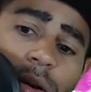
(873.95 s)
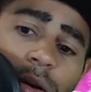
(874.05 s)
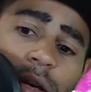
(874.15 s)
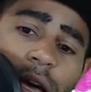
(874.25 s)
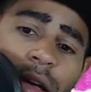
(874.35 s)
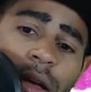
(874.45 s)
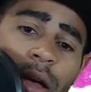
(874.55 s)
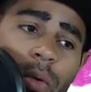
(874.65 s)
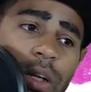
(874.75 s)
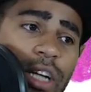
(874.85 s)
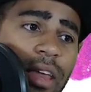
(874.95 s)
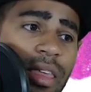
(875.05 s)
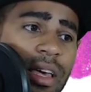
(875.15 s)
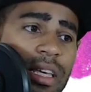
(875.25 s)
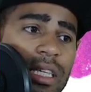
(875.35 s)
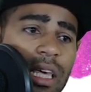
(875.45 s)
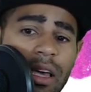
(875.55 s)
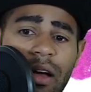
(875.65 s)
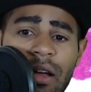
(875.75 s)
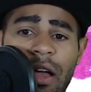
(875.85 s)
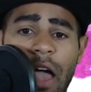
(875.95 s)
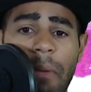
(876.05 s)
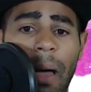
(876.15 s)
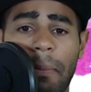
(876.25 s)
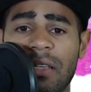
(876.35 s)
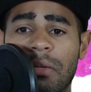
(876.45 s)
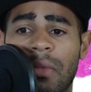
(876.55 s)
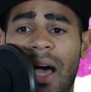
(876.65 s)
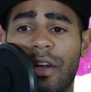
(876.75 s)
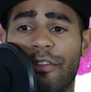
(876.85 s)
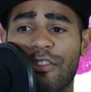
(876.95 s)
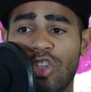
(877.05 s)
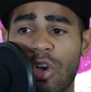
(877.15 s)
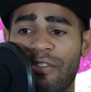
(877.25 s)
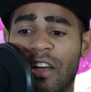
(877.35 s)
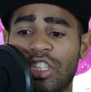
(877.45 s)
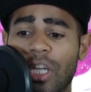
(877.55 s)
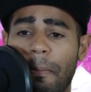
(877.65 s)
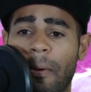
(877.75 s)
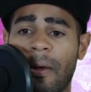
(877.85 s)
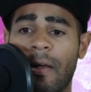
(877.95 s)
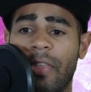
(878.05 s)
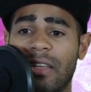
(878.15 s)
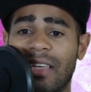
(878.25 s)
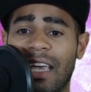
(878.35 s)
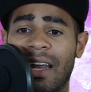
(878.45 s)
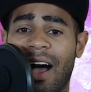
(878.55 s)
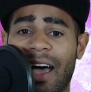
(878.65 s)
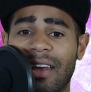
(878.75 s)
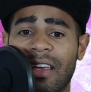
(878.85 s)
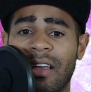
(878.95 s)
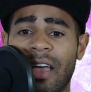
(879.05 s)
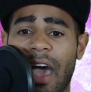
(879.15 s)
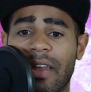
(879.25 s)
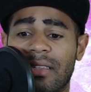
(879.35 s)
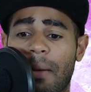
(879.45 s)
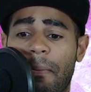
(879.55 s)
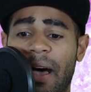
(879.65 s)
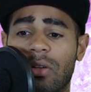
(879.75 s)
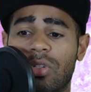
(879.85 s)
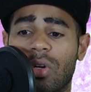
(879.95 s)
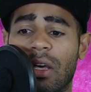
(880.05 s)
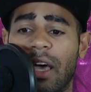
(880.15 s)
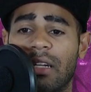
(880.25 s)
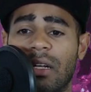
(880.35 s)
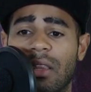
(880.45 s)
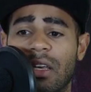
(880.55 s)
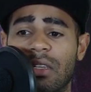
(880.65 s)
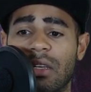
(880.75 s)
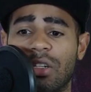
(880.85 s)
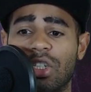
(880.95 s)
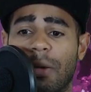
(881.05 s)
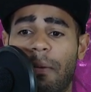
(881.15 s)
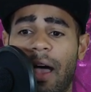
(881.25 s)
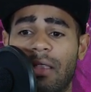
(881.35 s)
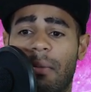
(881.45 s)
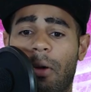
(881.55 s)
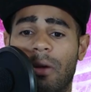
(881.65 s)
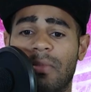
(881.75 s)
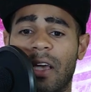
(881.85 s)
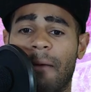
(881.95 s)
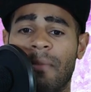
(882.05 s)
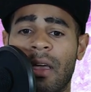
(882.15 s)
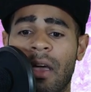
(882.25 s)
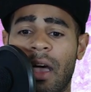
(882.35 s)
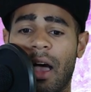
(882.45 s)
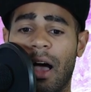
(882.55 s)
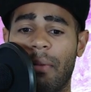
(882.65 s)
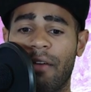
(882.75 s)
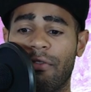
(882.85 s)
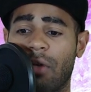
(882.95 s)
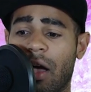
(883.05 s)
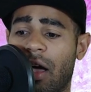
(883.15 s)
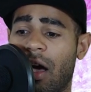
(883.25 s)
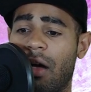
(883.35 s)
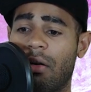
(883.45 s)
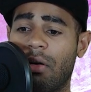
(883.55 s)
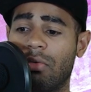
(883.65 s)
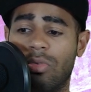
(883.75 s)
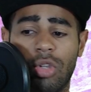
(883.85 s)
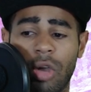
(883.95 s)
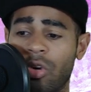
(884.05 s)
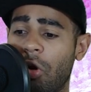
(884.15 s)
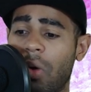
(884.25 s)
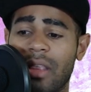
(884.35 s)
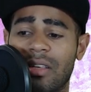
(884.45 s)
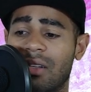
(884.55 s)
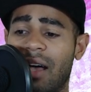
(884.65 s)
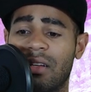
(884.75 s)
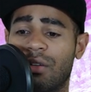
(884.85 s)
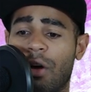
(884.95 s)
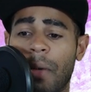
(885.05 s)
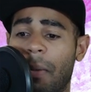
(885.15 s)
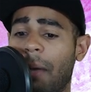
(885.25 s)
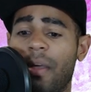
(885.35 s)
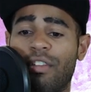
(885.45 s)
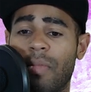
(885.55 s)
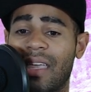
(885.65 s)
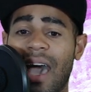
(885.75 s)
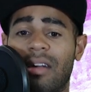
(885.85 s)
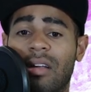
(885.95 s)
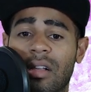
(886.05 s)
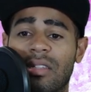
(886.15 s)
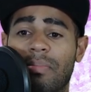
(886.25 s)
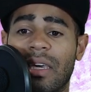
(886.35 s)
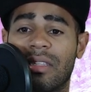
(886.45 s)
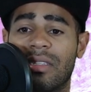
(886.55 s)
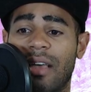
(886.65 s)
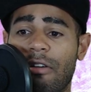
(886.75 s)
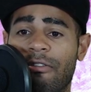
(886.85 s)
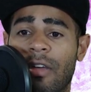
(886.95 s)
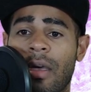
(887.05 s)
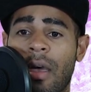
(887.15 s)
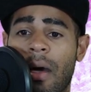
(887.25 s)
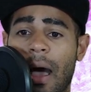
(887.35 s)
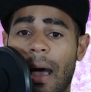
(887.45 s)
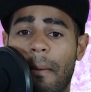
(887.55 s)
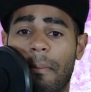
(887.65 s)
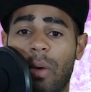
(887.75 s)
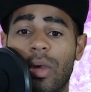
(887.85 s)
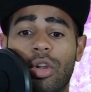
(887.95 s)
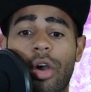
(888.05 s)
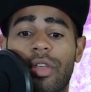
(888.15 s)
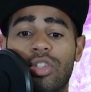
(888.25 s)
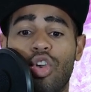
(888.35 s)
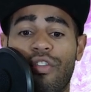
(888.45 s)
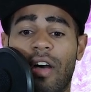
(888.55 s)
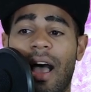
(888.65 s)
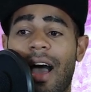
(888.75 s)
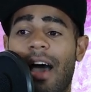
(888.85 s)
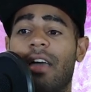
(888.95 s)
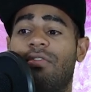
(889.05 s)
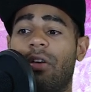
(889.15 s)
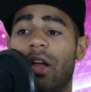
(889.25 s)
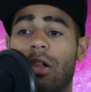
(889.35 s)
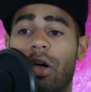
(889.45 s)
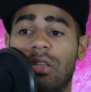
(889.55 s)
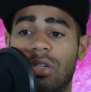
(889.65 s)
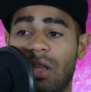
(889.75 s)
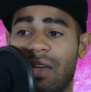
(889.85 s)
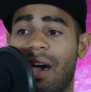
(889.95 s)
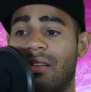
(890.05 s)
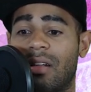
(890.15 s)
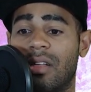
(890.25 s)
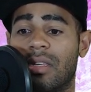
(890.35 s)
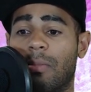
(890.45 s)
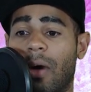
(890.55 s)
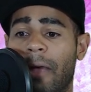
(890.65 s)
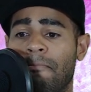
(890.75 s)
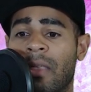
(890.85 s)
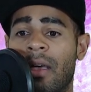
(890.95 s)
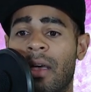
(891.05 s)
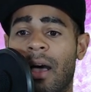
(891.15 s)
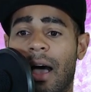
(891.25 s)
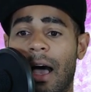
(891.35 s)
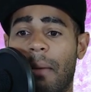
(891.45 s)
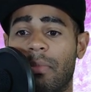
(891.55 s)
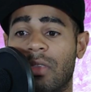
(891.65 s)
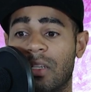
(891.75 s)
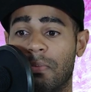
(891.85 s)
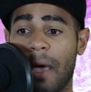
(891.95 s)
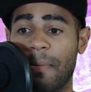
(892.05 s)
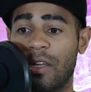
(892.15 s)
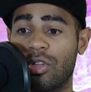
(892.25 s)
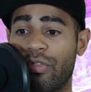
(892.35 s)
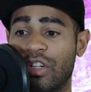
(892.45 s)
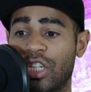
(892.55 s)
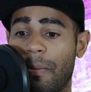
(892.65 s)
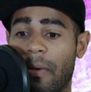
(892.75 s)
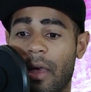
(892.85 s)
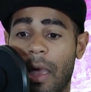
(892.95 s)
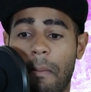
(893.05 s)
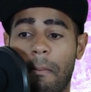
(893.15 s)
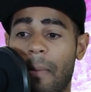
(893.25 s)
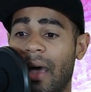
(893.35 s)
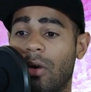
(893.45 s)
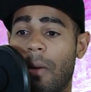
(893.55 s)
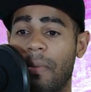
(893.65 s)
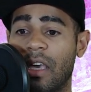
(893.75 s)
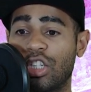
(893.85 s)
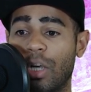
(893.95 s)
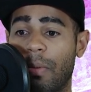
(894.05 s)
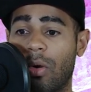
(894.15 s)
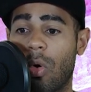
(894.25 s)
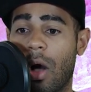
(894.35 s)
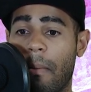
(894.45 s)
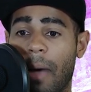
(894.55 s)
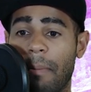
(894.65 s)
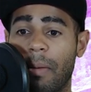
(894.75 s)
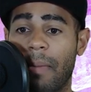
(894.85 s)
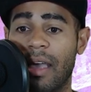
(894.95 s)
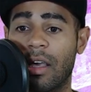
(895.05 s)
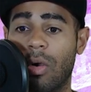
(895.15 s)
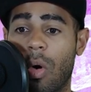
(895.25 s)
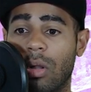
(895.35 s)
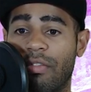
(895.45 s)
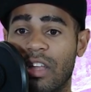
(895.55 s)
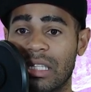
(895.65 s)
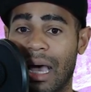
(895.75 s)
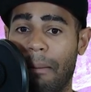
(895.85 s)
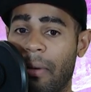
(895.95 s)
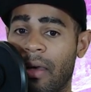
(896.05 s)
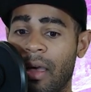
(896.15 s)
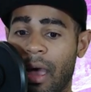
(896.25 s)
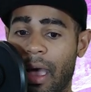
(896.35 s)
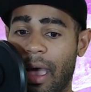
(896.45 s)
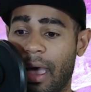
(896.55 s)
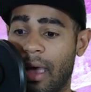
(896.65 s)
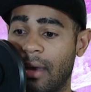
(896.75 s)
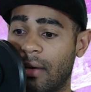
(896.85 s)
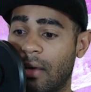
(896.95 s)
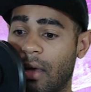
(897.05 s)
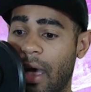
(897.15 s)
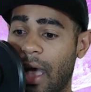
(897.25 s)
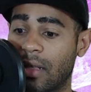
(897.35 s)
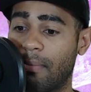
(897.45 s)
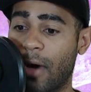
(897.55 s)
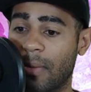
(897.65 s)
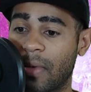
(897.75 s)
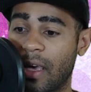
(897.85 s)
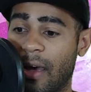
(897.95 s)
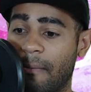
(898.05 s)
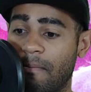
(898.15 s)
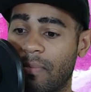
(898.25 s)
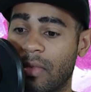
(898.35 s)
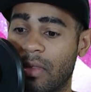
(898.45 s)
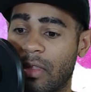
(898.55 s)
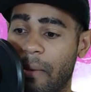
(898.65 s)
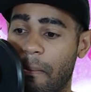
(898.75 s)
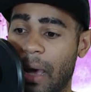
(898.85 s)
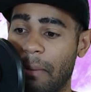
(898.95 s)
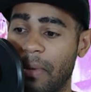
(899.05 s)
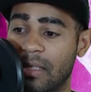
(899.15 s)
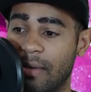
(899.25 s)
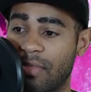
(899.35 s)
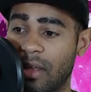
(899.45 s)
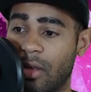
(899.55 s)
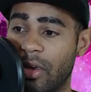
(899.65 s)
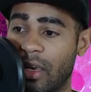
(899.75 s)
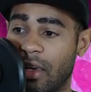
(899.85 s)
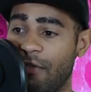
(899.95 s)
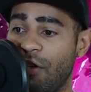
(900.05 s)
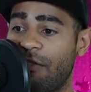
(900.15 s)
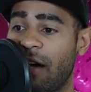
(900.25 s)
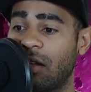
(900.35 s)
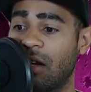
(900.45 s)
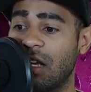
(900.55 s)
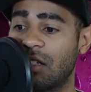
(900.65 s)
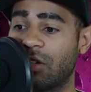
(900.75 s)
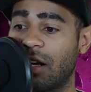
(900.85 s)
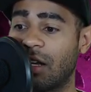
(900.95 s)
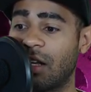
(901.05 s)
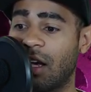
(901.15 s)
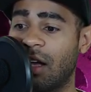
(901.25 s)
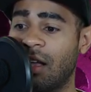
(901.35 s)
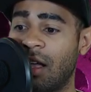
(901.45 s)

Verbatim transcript: Okay, which I think is here. It might be some kind of Tufa ship, that's in hiding and is about to get this ship at the bottom here. Um, and uh, don't know where this light is from. It might be from the cataclysm itself, um, but we know the Tufa hide very close to the cataclysm, right? Um, this might be a Tufa ship. It might not be a ship at all. I might be making all of this up. And at the bottom here, there might be something lurking. If you found an Easter egg in here,